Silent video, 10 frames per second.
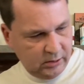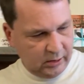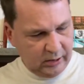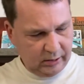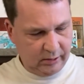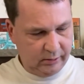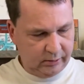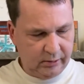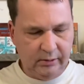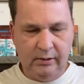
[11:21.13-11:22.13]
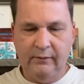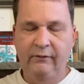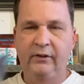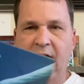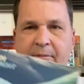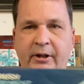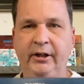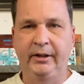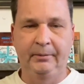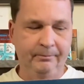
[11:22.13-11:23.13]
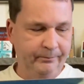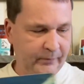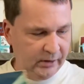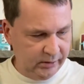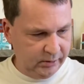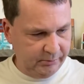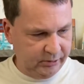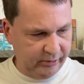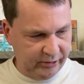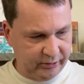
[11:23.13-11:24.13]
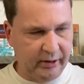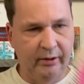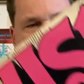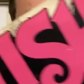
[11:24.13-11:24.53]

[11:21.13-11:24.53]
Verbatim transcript: And Fly By Night. Let me do these together.